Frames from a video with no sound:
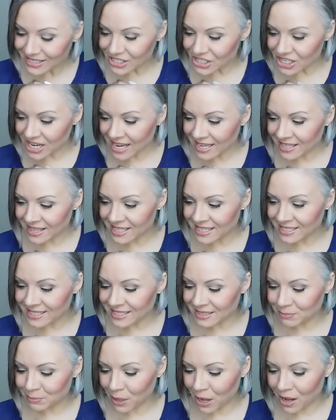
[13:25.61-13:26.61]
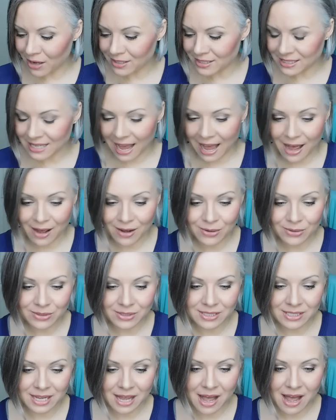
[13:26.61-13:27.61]
check this box
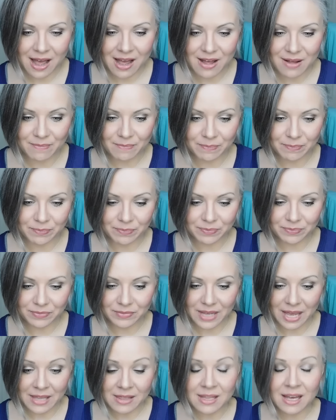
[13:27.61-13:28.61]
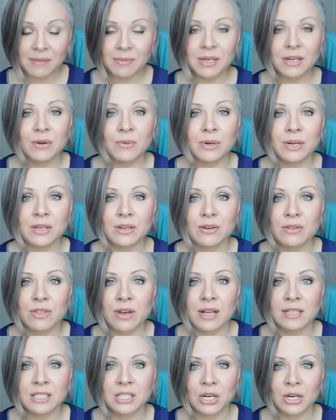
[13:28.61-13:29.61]
out um, and let me know what your
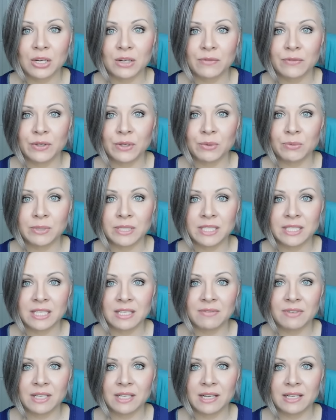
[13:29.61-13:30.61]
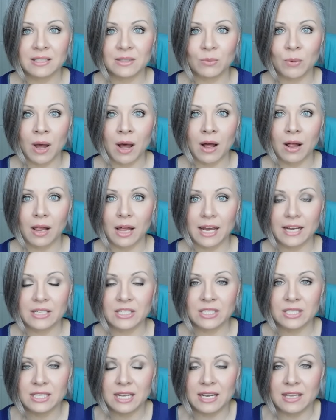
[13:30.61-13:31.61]
thoughts are if you receive it as well. I
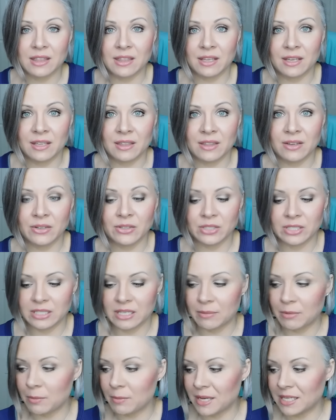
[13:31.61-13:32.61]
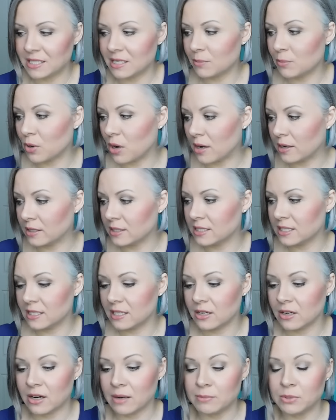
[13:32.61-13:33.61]
just, I think there's some amazing products in
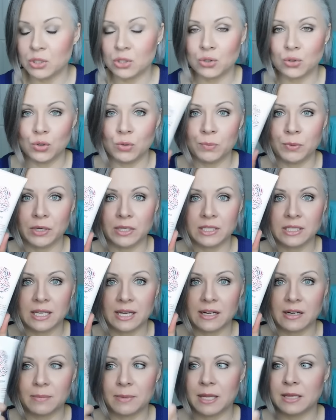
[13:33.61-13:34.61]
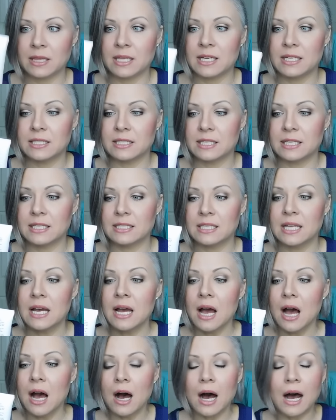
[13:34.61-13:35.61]
here. I'm super excited about this because
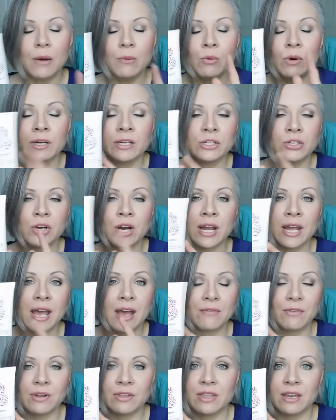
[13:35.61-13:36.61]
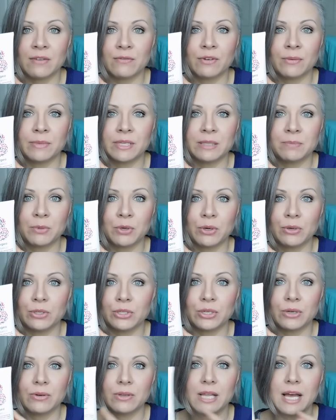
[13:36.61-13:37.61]
I want to try everything from this
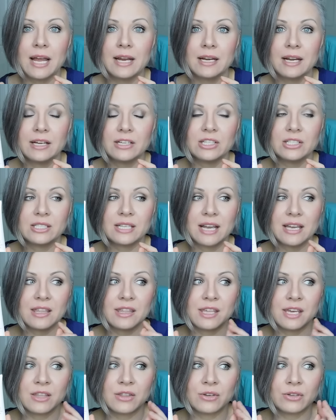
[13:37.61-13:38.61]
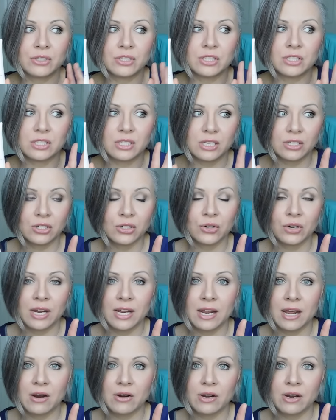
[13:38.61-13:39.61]
Briogeo line. I just, I think they're such a
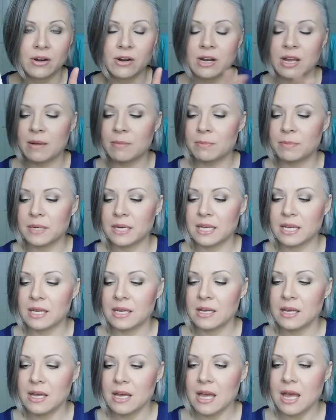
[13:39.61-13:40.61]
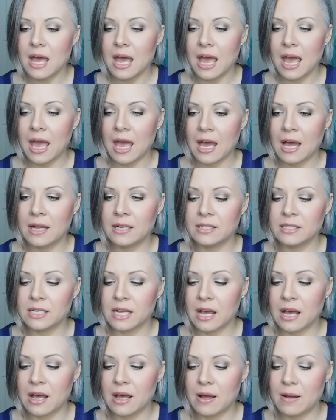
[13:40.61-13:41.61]
great hair care company and
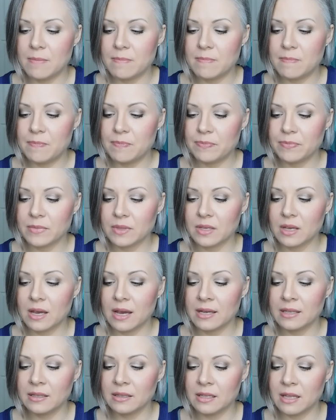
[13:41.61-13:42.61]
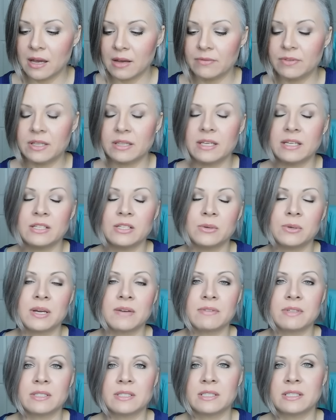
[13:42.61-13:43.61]
um, I love that they don't
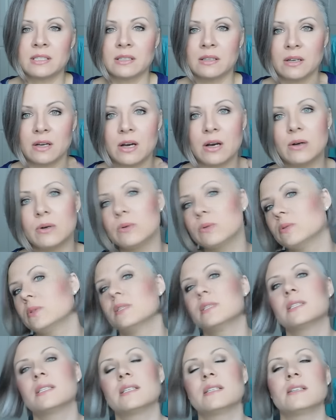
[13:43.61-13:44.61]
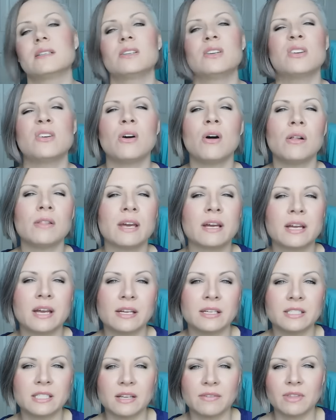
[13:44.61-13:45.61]
have the silicones and, you know, all that
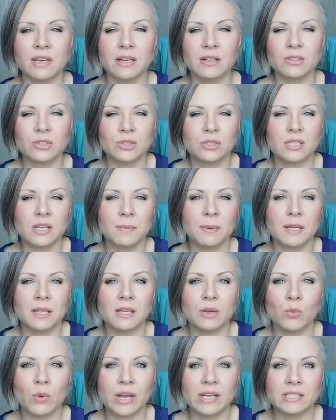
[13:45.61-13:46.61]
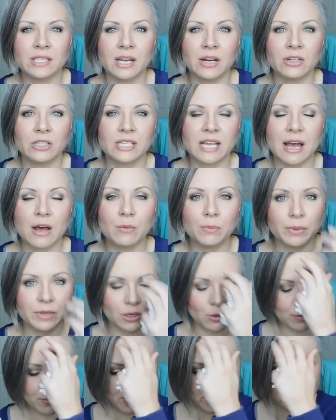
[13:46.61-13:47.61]
kind of stuff that typically weighs hair down, but
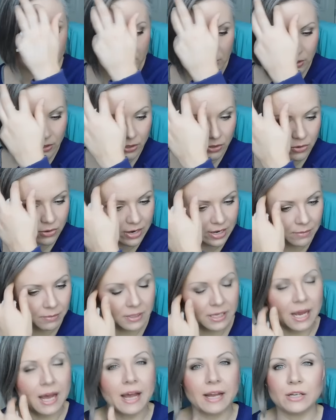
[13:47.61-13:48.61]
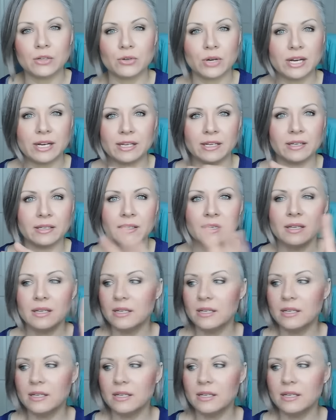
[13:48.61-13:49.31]
their products are incredibly hydrating